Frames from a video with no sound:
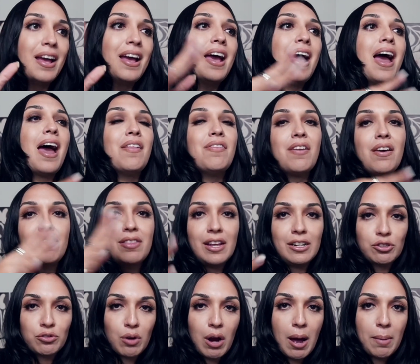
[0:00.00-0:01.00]
and then they
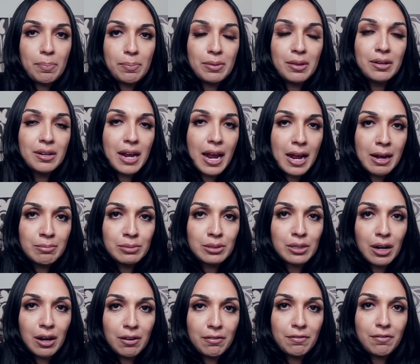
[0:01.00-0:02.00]
drop the names
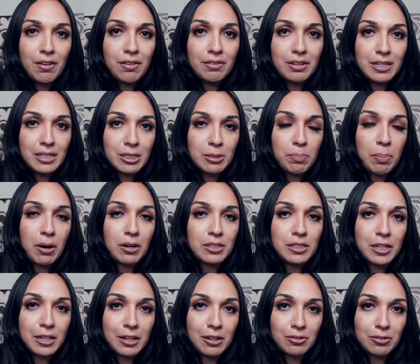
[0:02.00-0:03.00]
of these
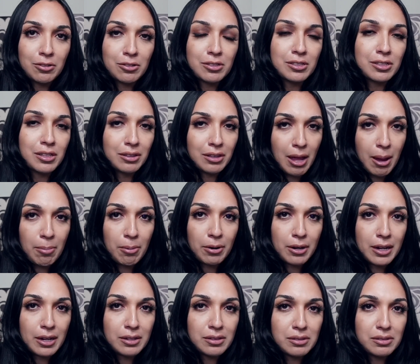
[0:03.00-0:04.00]
particular
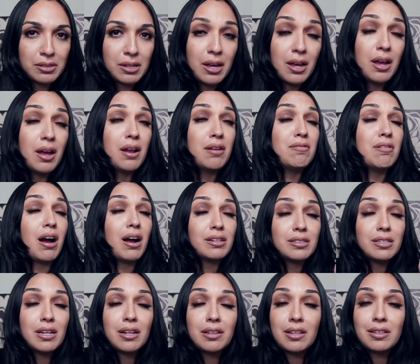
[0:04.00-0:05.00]
celebrities. Not
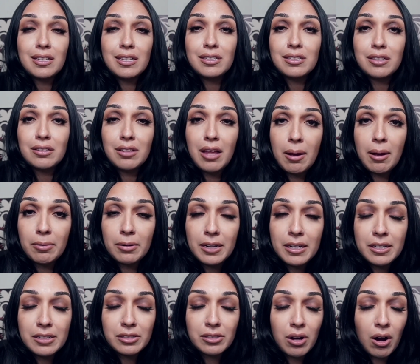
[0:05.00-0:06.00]
saying that these
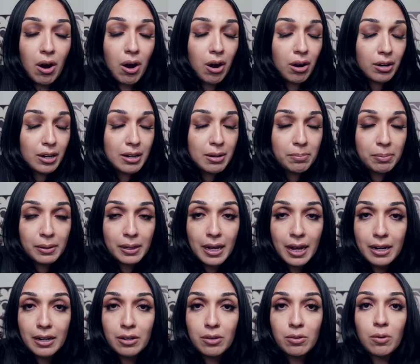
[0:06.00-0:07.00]
celebrities are
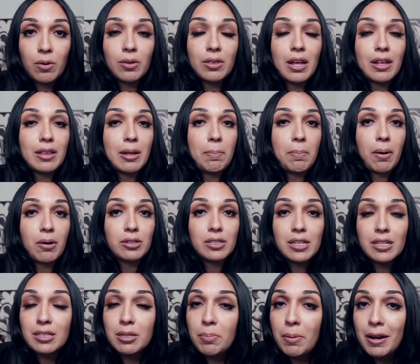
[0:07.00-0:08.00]
implicated or that they
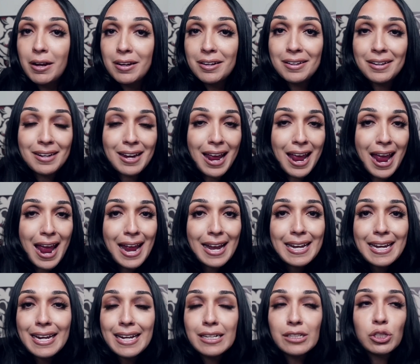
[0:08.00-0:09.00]
participated in
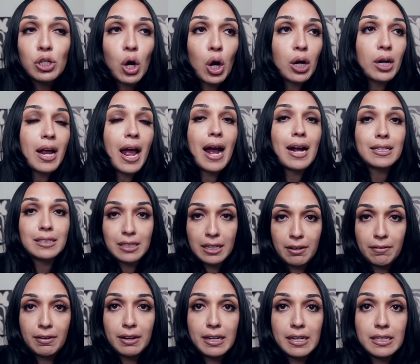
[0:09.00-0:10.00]
any dark
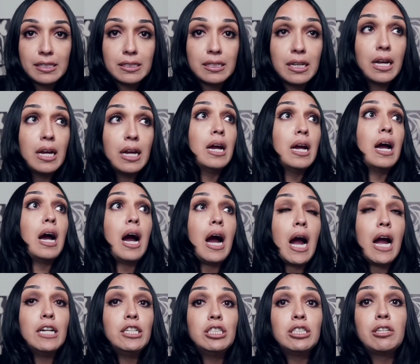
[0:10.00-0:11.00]
activities.
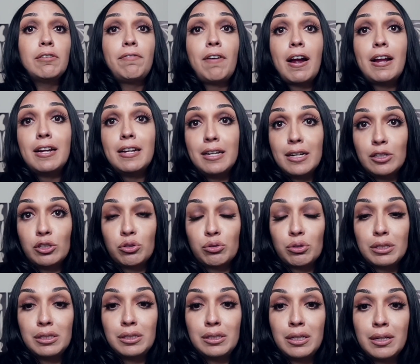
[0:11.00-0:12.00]
I just find it
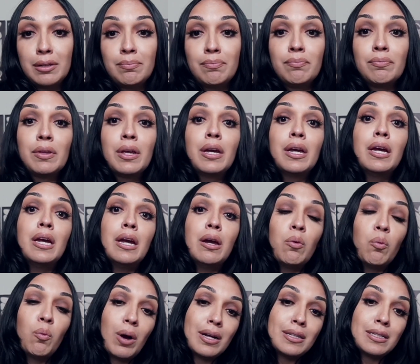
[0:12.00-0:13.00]
interesting.
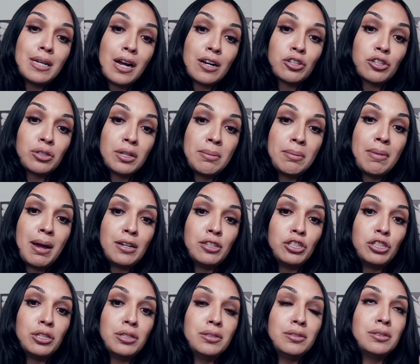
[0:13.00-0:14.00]
It was actually
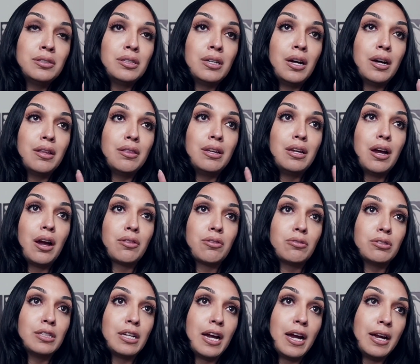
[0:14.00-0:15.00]
mentioned the
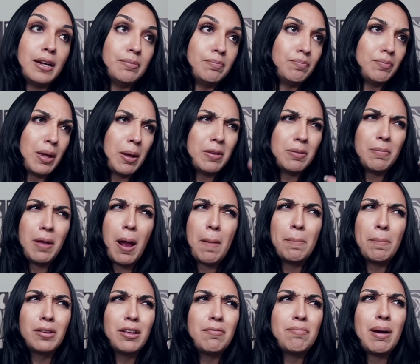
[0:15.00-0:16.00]
other day, I
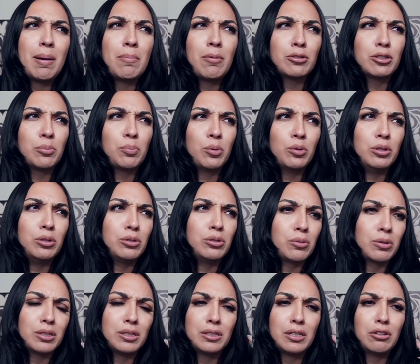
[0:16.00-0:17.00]
believe by multiple news
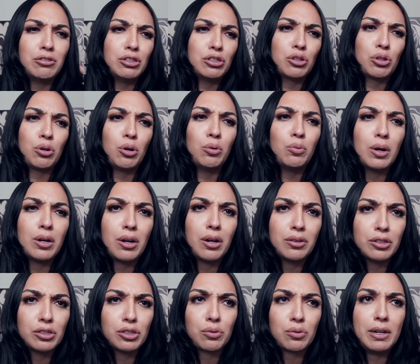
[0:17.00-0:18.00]
sources, I'll just throw one on
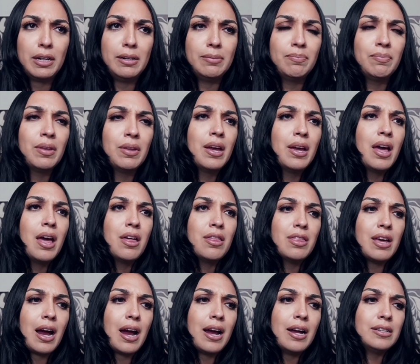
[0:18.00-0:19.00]
the screen,
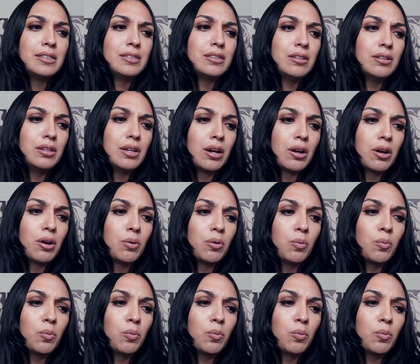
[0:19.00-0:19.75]
that there